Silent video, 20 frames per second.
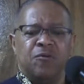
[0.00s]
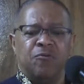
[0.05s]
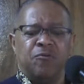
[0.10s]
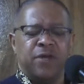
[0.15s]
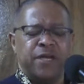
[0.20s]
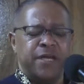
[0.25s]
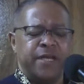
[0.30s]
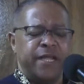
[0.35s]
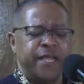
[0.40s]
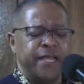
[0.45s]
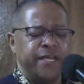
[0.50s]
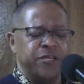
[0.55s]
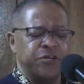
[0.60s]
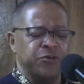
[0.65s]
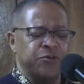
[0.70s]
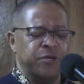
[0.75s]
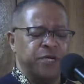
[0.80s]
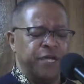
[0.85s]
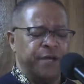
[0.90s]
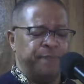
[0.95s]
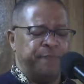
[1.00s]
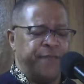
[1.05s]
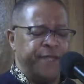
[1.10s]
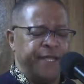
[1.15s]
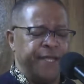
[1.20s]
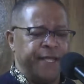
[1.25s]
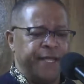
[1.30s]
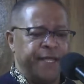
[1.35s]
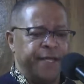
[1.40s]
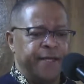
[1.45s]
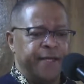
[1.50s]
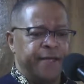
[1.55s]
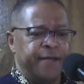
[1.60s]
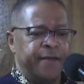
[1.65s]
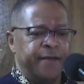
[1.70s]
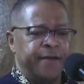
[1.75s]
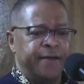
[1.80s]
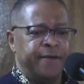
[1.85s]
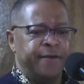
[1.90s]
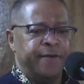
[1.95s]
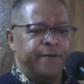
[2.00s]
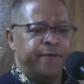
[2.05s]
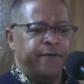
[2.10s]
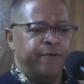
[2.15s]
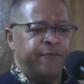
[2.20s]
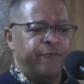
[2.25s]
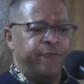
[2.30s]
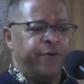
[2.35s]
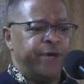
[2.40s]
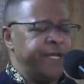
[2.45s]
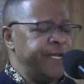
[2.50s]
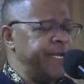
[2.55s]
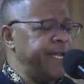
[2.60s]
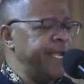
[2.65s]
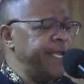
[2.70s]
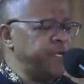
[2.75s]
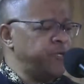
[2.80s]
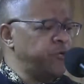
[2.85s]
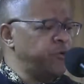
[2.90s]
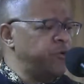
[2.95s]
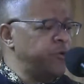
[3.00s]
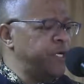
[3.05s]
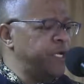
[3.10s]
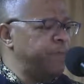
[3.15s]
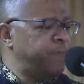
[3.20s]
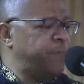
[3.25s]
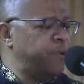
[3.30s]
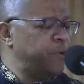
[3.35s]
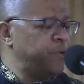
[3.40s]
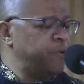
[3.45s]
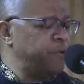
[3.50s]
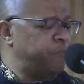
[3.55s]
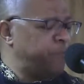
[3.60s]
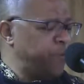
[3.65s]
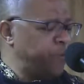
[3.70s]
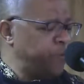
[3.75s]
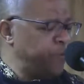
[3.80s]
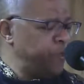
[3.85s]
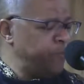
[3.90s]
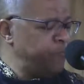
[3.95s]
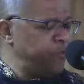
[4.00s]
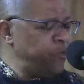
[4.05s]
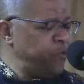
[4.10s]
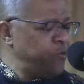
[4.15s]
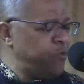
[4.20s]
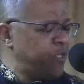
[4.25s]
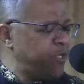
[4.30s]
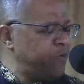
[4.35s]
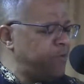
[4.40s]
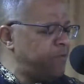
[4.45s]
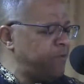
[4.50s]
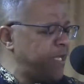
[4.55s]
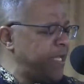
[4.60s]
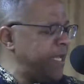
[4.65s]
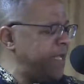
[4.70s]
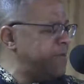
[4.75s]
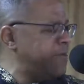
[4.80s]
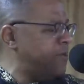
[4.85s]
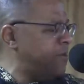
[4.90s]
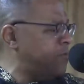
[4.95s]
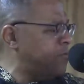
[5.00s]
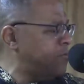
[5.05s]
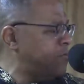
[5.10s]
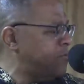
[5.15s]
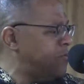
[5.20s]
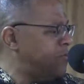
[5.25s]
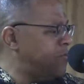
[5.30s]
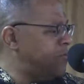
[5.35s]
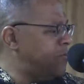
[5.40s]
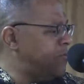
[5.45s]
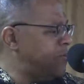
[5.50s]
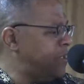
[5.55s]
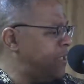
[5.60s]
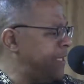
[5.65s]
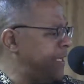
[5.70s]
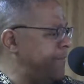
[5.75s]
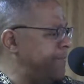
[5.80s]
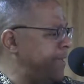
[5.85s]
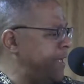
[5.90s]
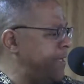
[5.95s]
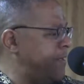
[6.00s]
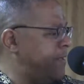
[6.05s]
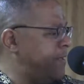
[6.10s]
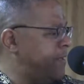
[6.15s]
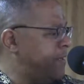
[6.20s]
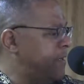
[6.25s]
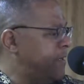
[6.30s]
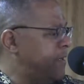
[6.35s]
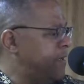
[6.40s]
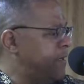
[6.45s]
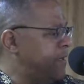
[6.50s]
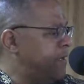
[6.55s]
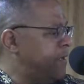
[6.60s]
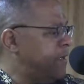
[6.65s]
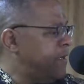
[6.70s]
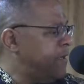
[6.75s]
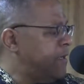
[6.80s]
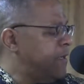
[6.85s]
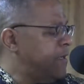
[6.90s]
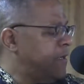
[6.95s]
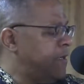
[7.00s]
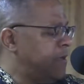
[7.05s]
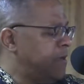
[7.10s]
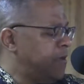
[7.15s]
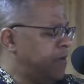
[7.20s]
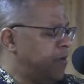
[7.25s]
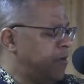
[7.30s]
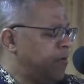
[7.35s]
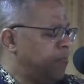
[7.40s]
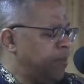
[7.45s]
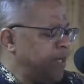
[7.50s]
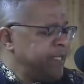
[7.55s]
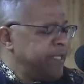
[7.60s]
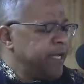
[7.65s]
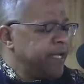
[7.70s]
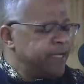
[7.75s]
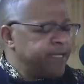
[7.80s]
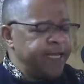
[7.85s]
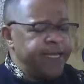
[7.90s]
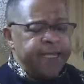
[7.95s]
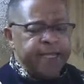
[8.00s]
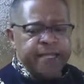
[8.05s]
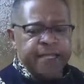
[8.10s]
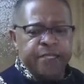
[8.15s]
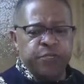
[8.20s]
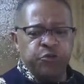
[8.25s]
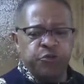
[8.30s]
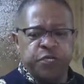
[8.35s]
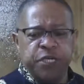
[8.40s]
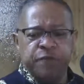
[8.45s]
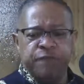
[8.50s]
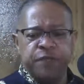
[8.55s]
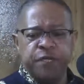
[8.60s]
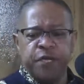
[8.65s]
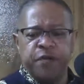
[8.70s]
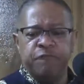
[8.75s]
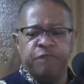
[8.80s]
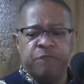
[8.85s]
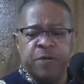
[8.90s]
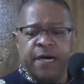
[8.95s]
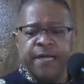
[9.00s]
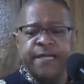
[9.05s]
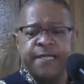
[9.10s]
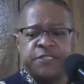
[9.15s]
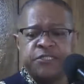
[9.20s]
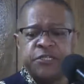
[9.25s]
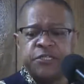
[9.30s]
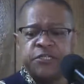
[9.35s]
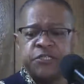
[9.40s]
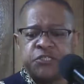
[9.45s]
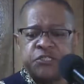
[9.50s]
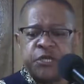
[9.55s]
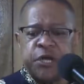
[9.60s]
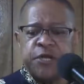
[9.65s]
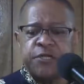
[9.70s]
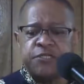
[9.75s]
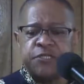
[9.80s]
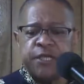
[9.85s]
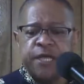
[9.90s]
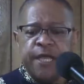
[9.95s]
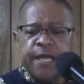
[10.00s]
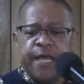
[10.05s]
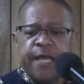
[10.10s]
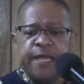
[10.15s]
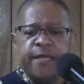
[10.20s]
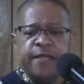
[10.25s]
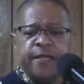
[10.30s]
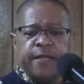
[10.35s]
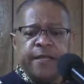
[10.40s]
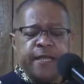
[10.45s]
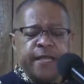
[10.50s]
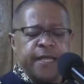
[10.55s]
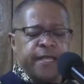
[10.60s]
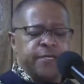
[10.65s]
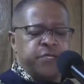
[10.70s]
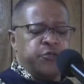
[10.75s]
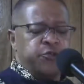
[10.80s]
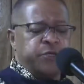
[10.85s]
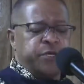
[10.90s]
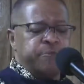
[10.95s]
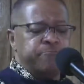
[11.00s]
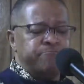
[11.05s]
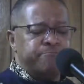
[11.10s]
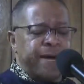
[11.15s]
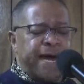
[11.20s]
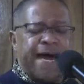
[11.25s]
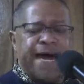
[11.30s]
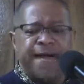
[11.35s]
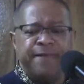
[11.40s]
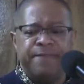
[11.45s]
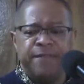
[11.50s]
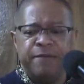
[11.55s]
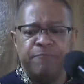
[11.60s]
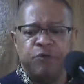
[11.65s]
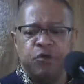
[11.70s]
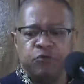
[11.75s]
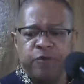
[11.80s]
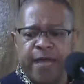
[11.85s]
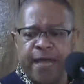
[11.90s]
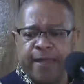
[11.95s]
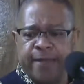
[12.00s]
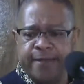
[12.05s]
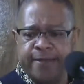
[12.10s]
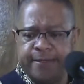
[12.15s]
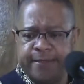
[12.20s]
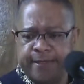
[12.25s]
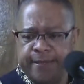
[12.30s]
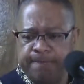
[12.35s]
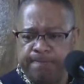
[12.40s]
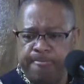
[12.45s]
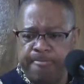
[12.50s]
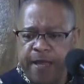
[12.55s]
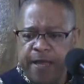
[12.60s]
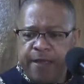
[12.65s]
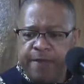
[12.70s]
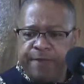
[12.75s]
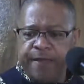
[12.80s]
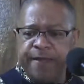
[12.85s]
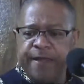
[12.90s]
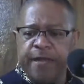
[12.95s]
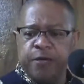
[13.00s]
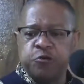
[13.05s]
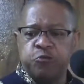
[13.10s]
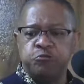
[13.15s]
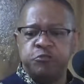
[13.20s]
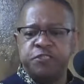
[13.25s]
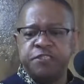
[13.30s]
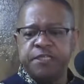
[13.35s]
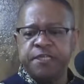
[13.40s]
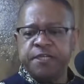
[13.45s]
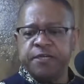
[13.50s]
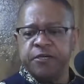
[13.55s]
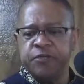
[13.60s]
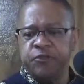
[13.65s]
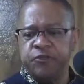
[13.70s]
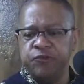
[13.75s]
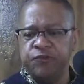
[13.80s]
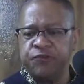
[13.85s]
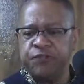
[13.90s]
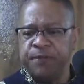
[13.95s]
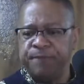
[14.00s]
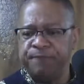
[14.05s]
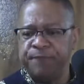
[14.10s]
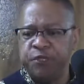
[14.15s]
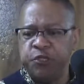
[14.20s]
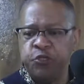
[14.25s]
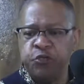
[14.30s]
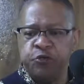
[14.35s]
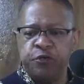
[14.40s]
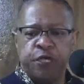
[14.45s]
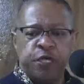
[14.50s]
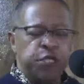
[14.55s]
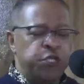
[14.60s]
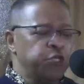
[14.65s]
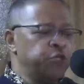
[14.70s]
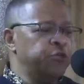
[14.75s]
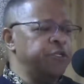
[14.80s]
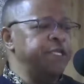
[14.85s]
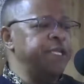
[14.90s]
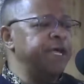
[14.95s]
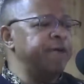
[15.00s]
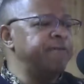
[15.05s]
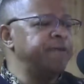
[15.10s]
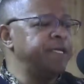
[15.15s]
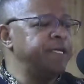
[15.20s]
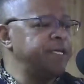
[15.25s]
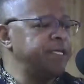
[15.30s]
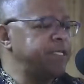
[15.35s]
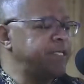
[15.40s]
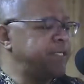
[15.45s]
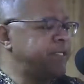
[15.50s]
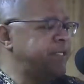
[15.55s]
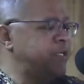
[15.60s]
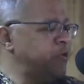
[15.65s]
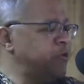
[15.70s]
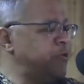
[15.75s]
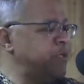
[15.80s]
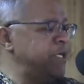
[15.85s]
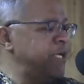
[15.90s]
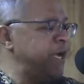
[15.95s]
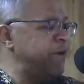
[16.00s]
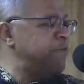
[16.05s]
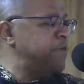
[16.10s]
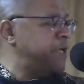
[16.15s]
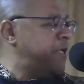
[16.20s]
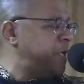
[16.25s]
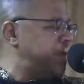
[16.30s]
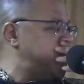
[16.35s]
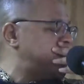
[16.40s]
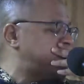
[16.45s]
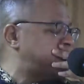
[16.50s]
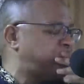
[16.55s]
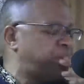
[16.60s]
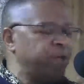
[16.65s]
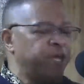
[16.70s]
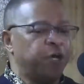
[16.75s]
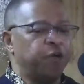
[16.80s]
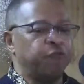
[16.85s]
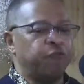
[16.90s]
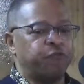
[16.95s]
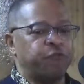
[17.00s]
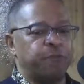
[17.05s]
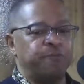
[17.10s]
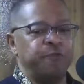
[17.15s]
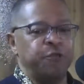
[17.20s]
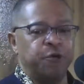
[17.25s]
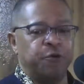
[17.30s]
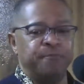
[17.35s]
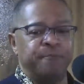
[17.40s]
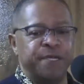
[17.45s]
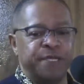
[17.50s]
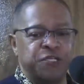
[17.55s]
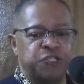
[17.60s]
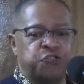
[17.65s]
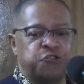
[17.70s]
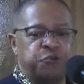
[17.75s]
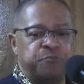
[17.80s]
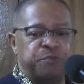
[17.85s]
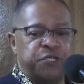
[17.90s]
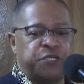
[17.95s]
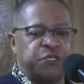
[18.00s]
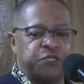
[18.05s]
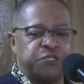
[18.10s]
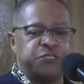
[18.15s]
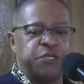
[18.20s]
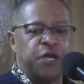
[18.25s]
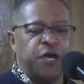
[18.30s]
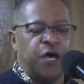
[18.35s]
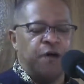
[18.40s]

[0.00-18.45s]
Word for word: what are they doing up there? What are they doing up on the podium? You, do, do they know? Amen. But they, you give enough money to the church, and and you can buy their morality. They're not going to tell you something. Oh, you'll you'll never get you'll never get expelled from your ministry because